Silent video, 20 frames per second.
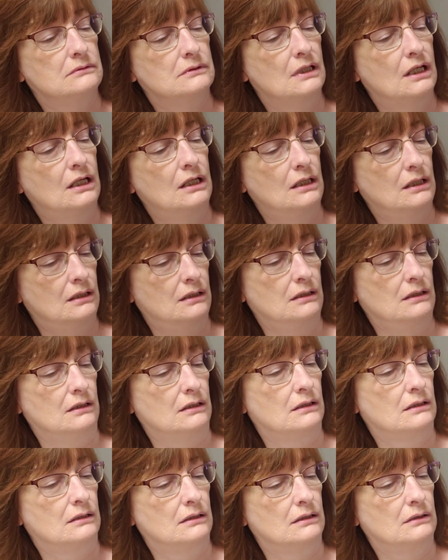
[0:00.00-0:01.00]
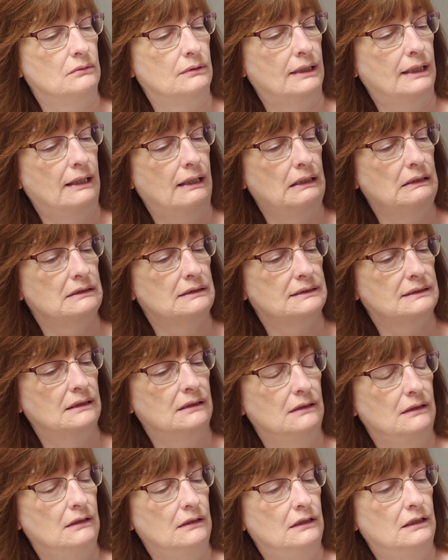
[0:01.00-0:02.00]
Uh, what else?
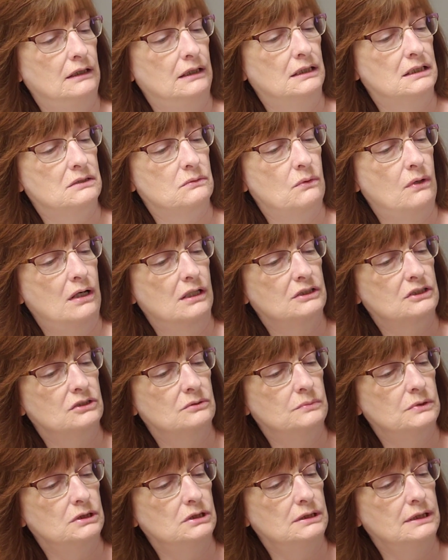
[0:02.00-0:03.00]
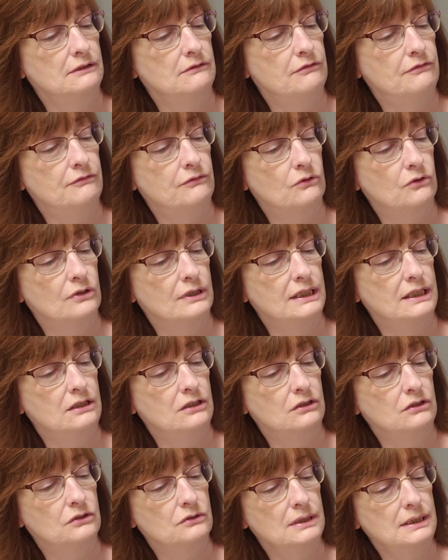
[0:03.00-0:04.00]
It's washable in 40
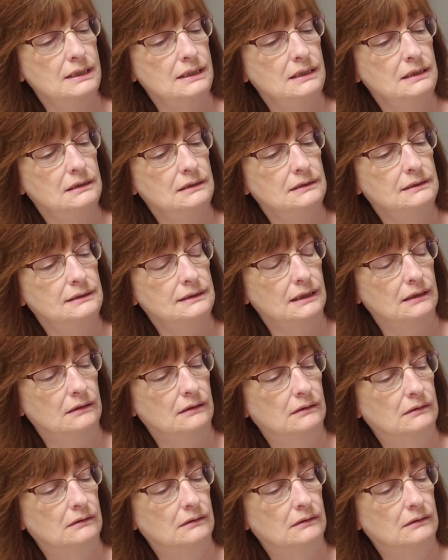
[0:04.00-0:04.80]
degrees.